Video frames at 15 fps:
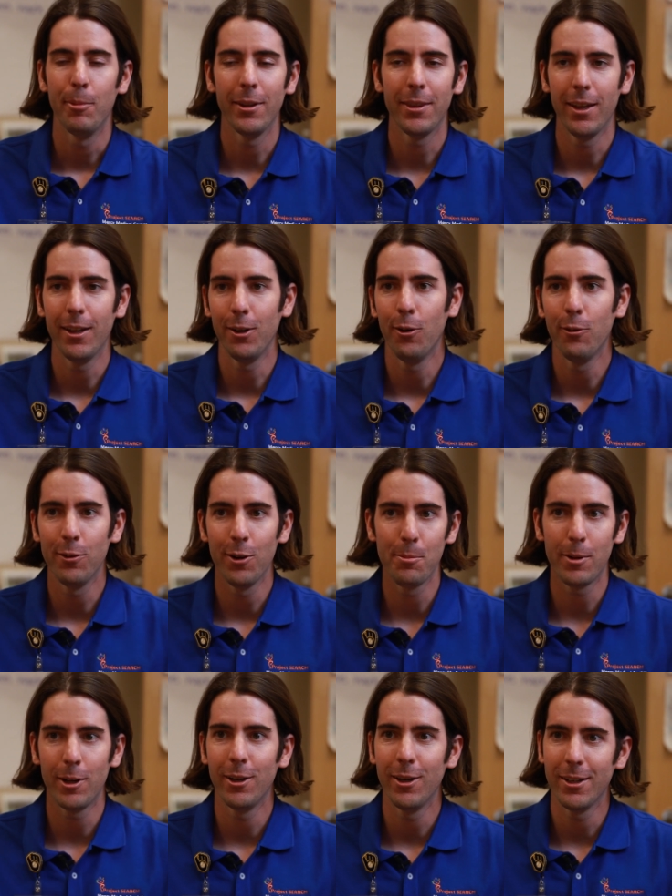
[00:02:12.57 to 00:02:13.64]
But then over a
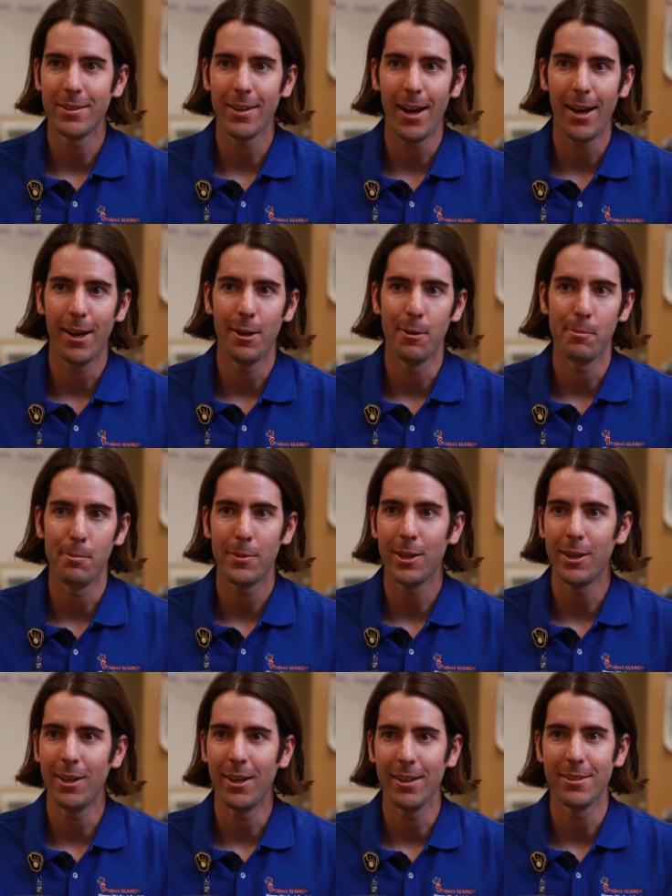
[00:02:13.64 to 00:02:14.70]
period of time,
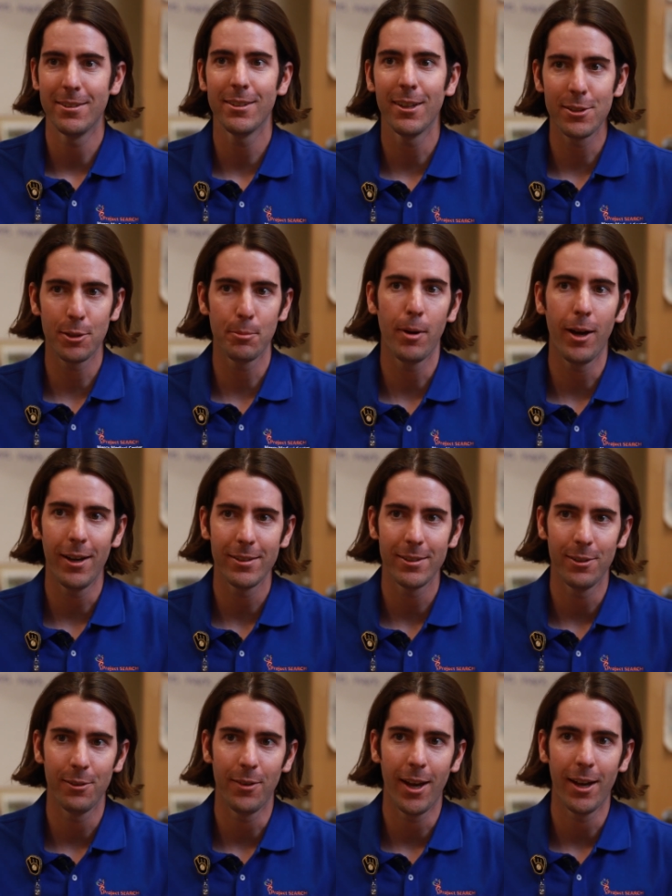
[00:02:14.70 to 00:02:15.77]
he had such a
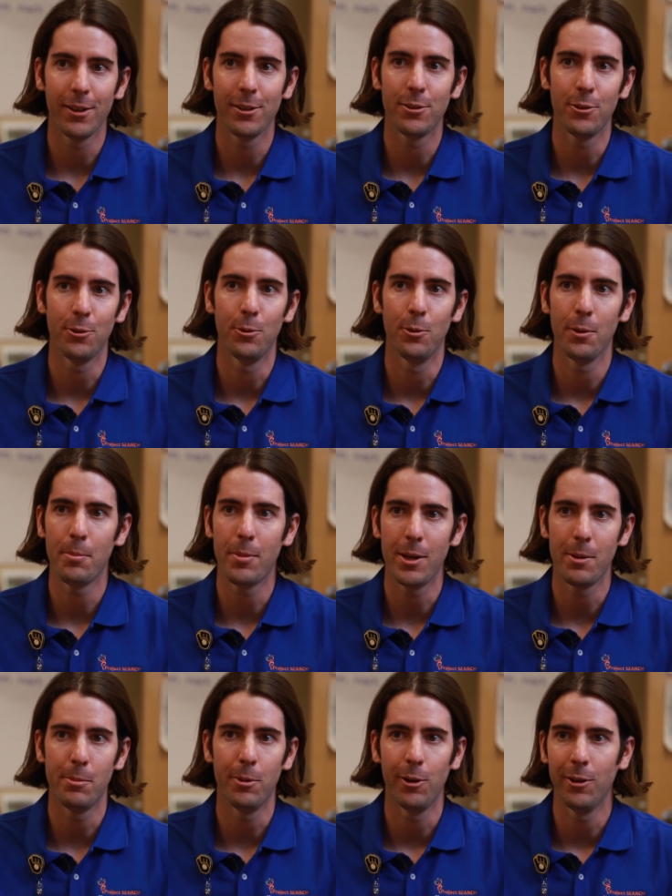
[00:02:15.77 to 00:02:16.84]
positive attitude with
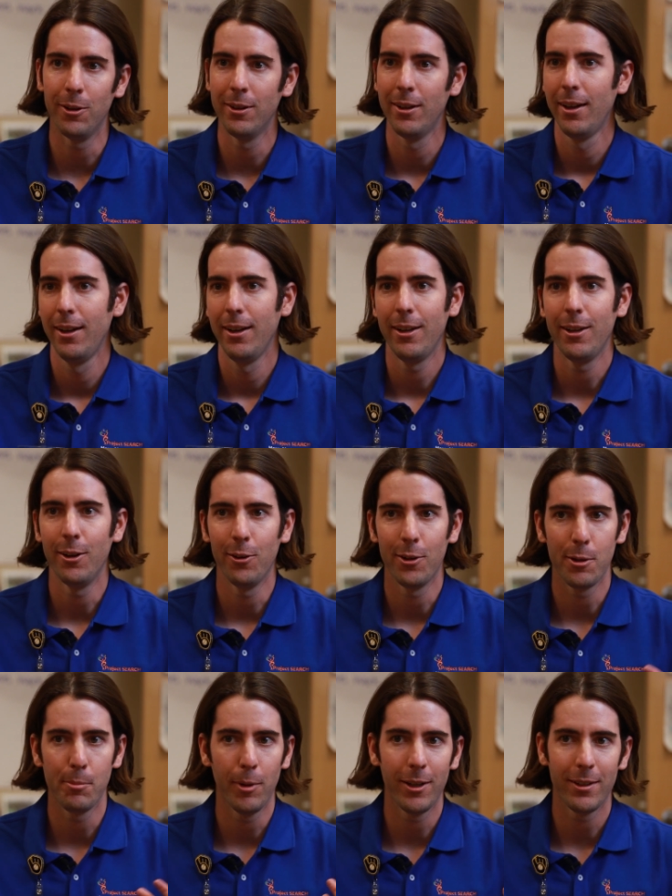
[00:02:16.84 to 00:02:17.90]
people you know,
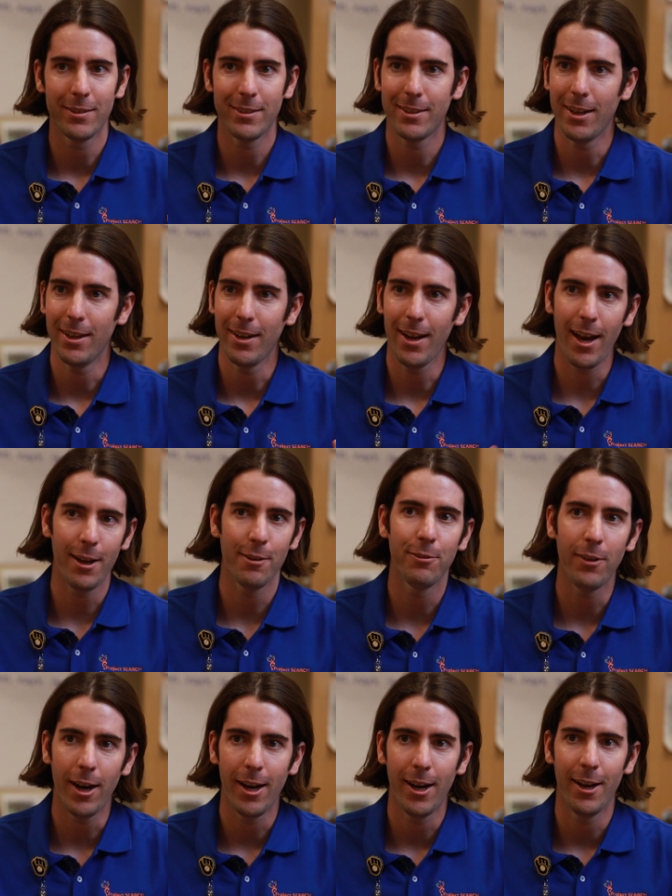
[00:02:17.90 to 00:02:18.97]
he might get high
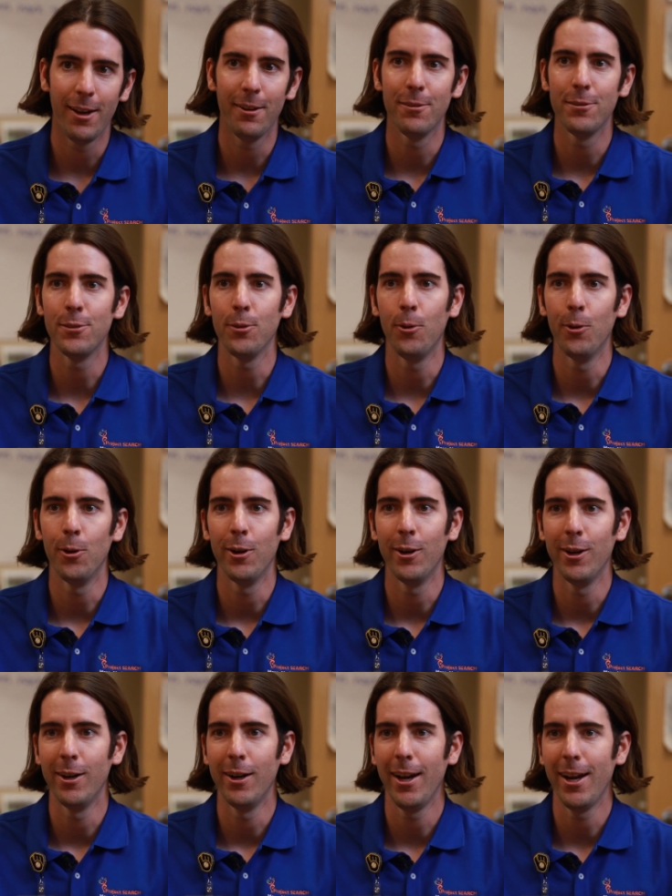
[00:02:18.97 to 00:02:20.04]
fives
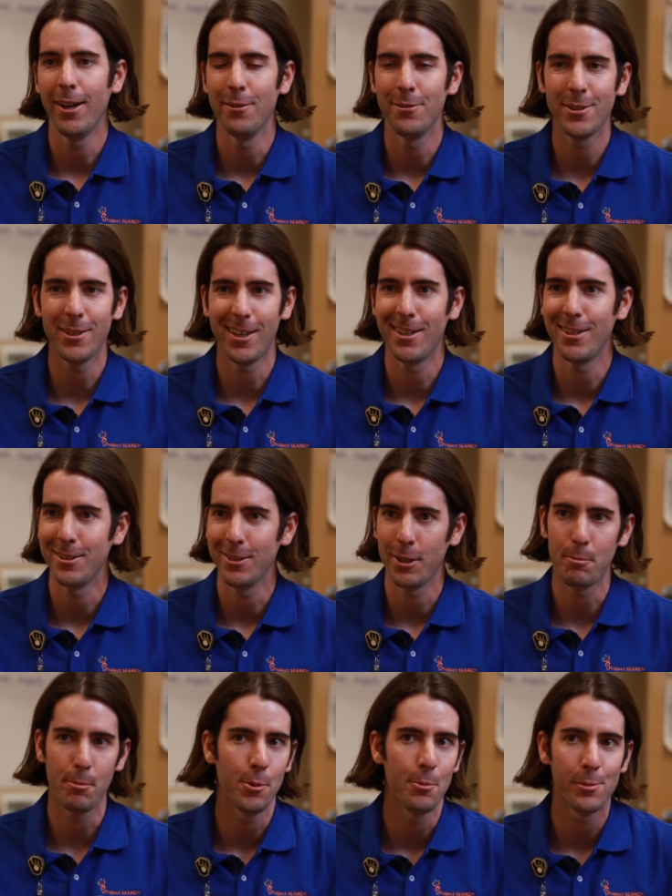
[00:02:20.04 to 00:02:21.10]
or have sayings
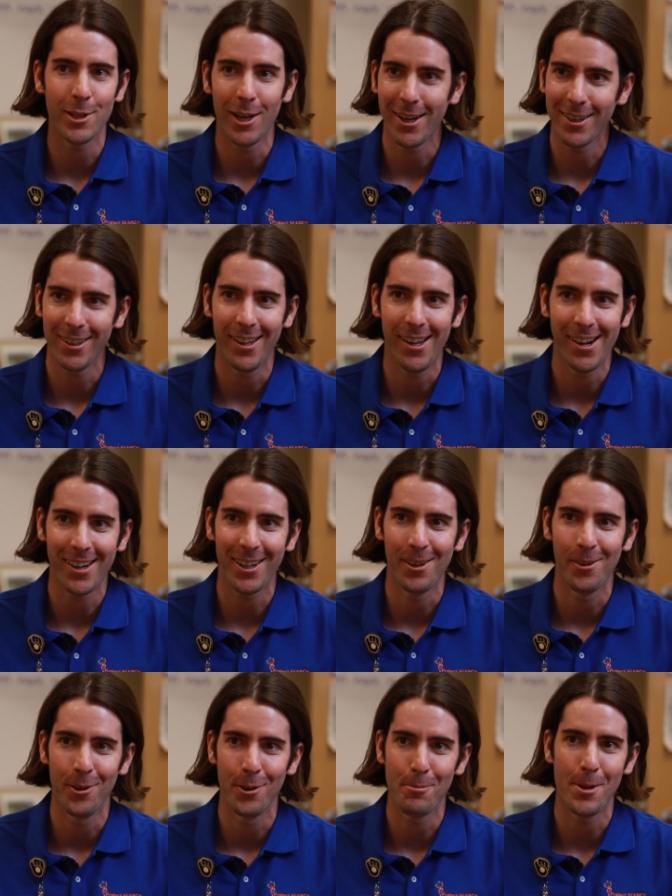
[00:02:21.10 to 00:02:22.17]
like boom
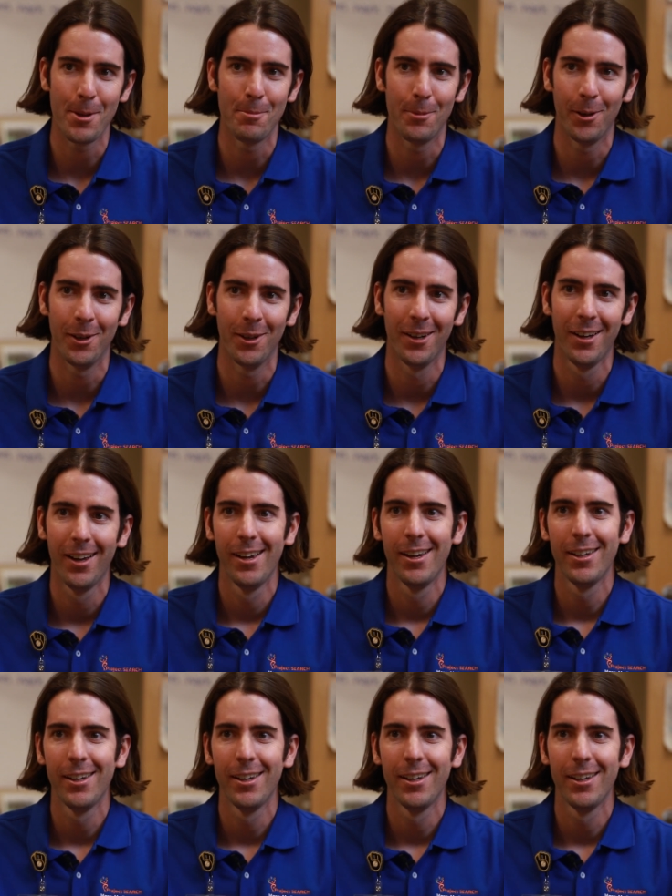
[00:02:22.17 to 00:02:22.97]
shakalaka with people.